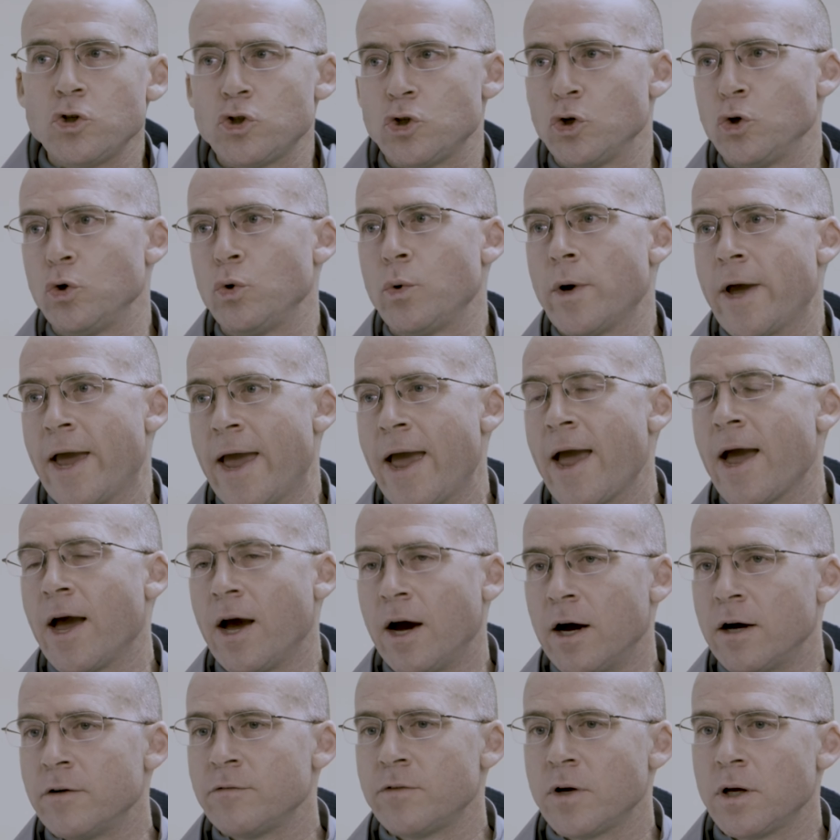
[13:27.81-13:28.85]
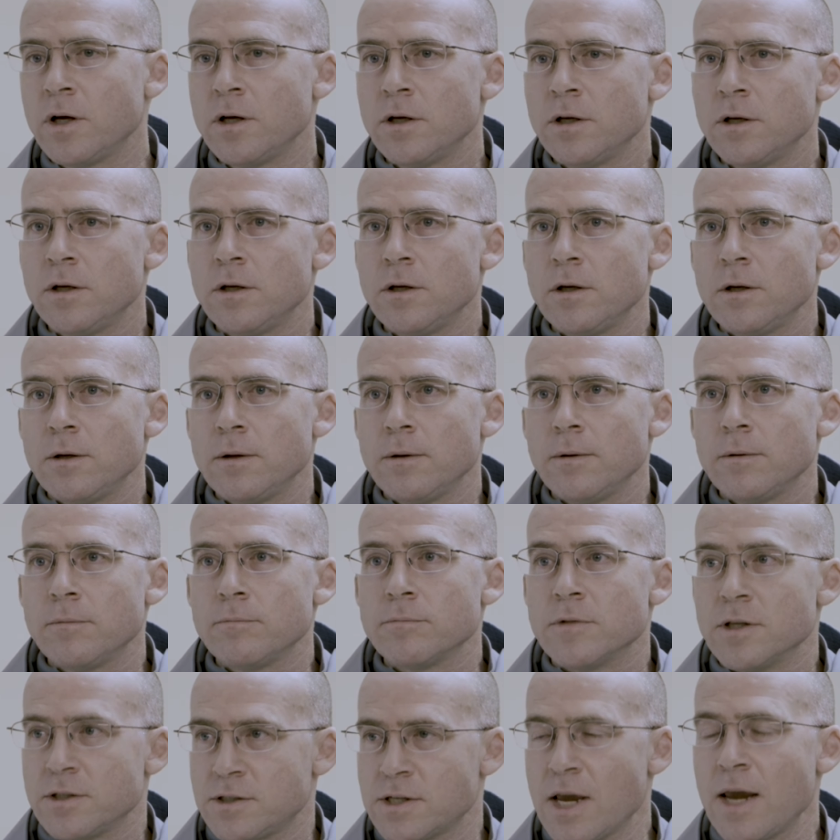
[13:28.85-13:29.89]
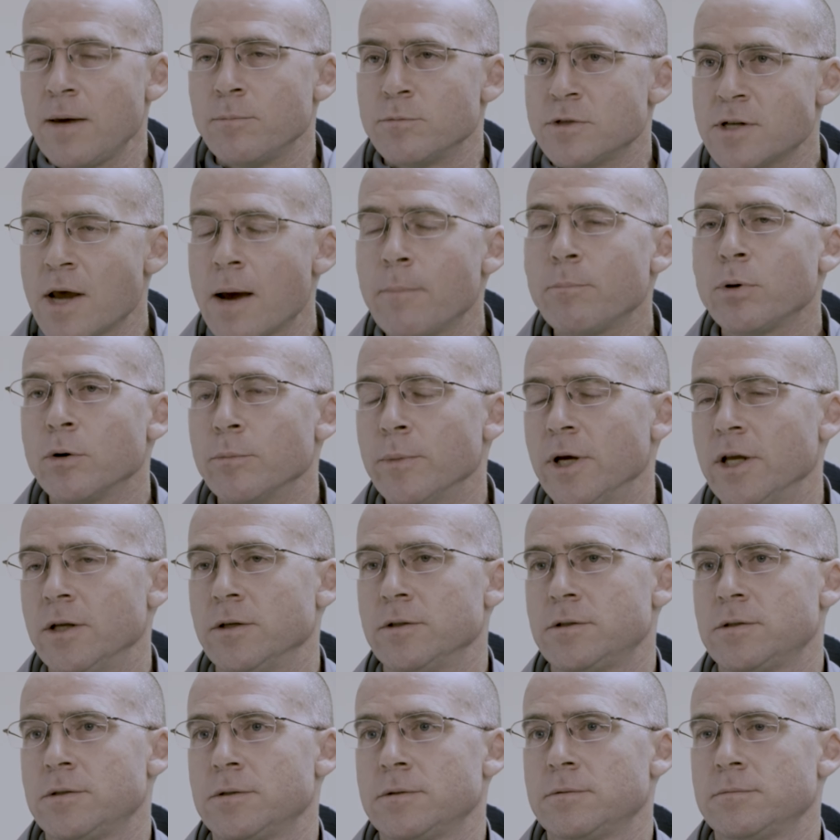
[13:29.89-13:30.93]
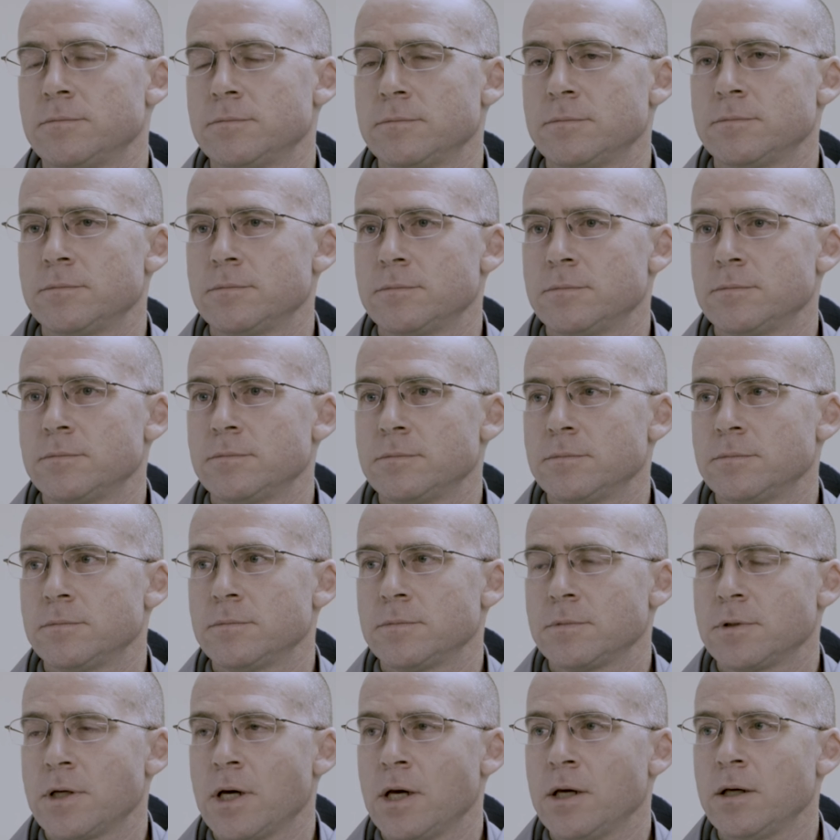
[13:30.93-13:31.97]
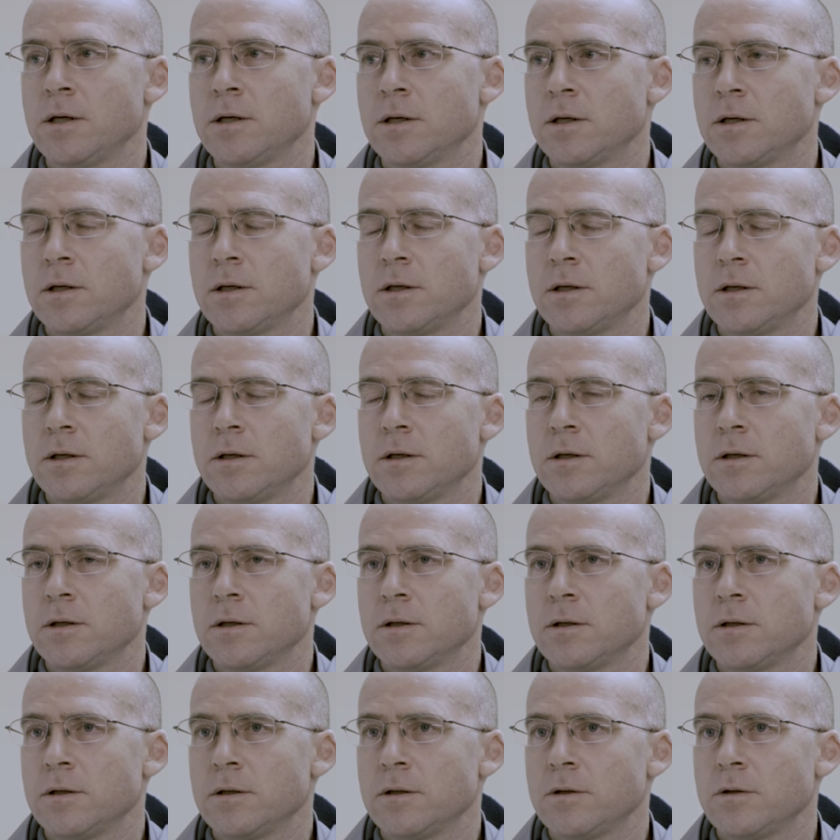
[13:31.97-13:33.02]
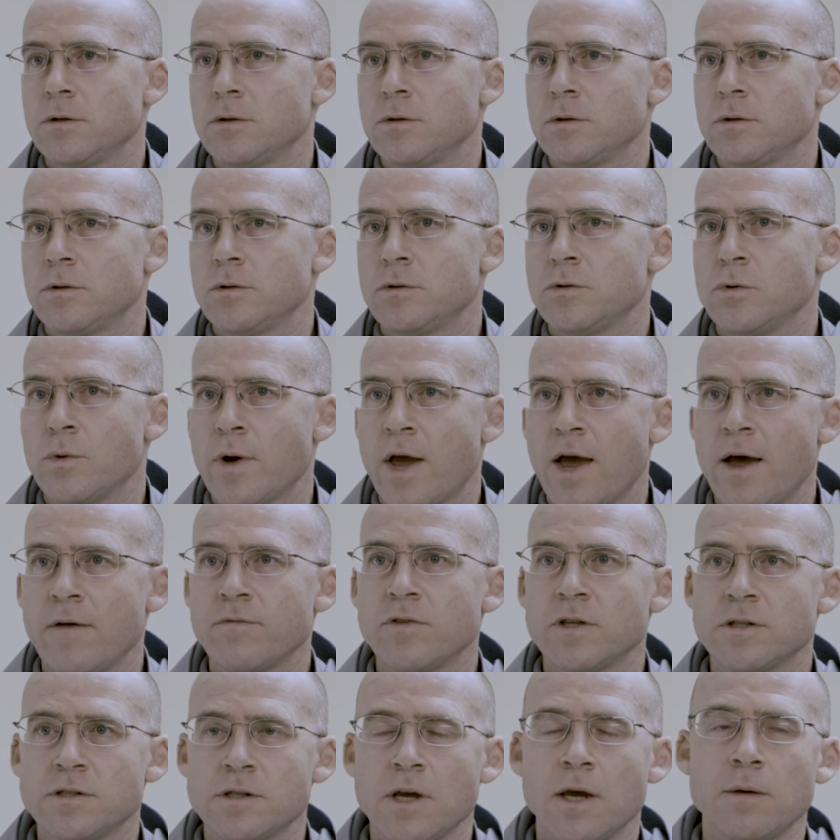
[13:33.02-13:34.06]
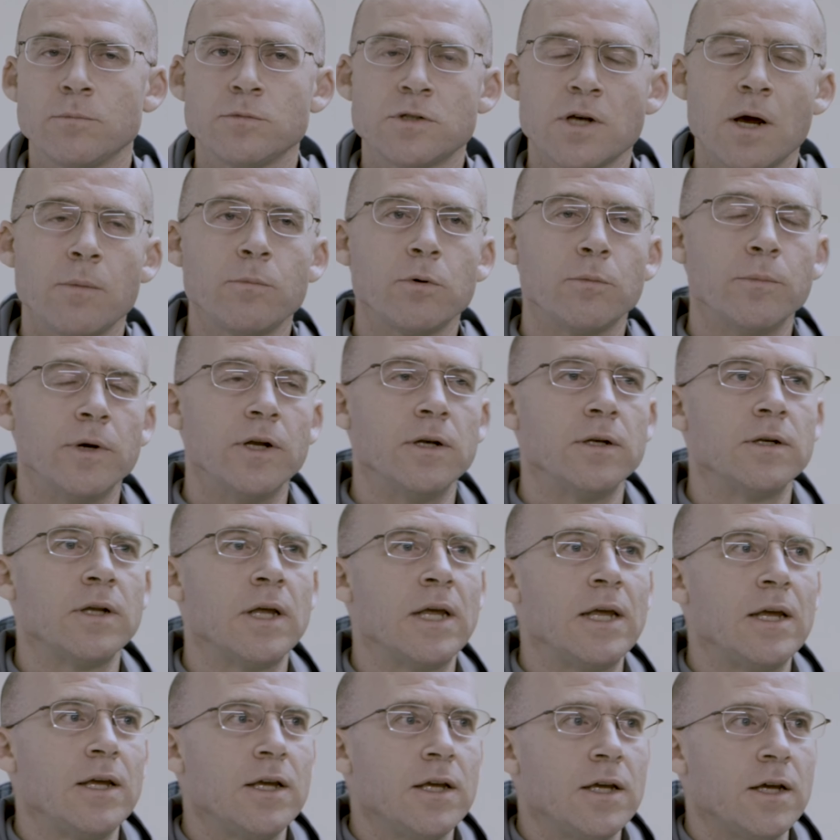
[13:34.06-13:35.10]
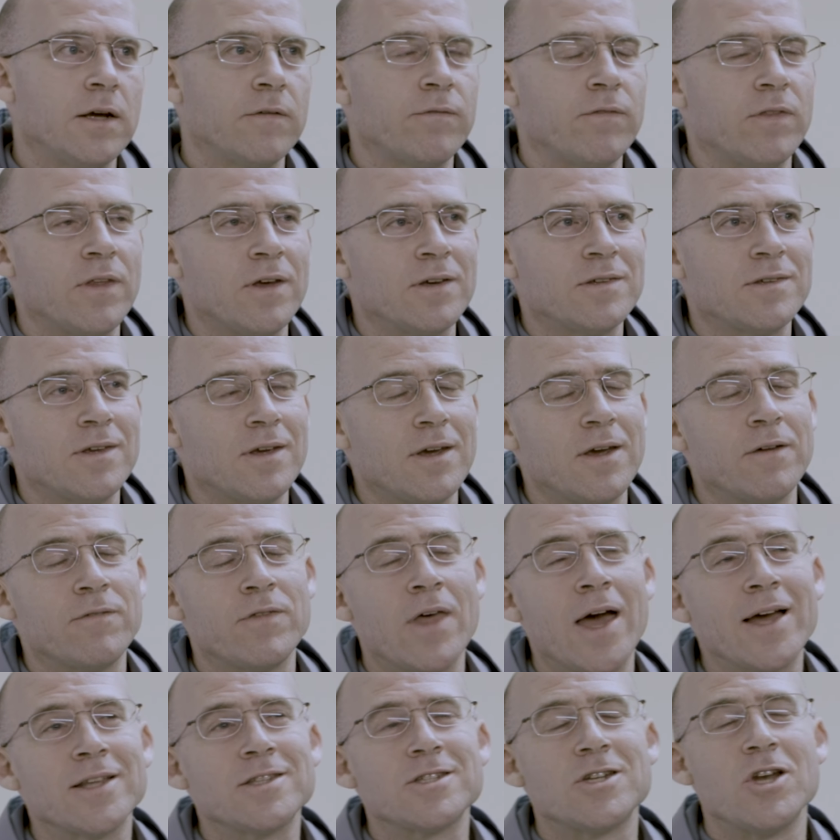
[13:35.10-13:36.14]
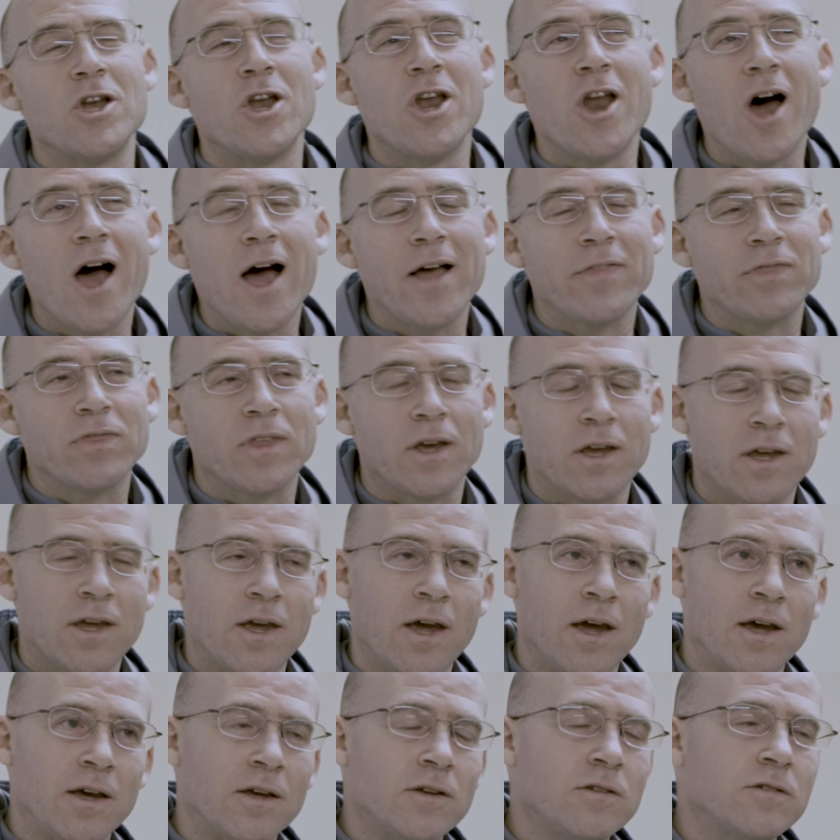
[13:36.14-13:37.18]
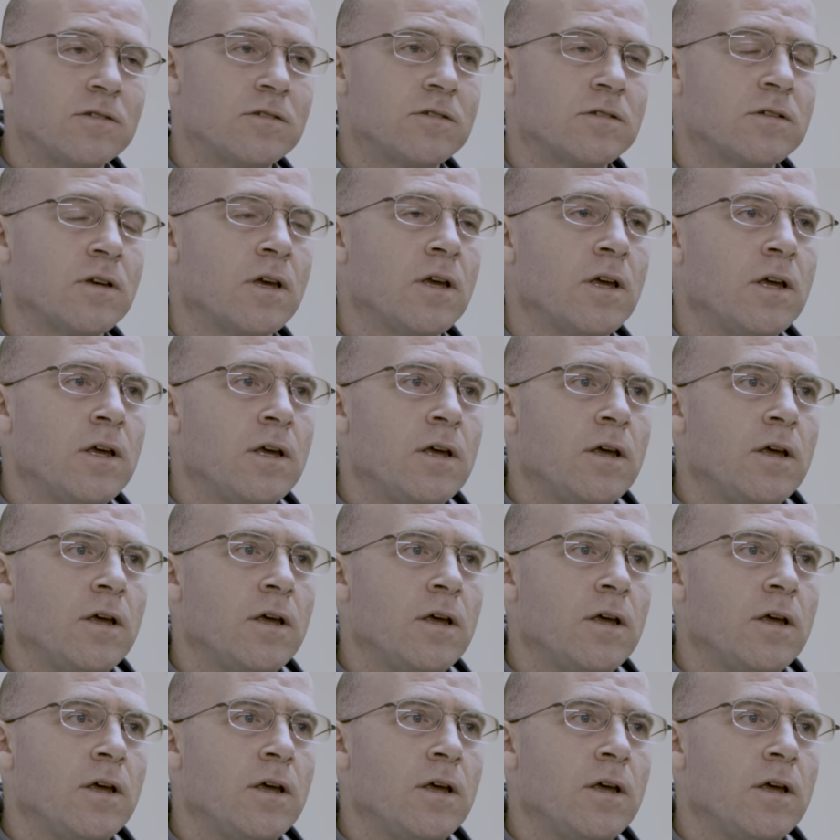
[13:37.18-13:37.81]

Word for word: to have the same temperament. Okay? To have the same temperament. If, this, if that's not the case,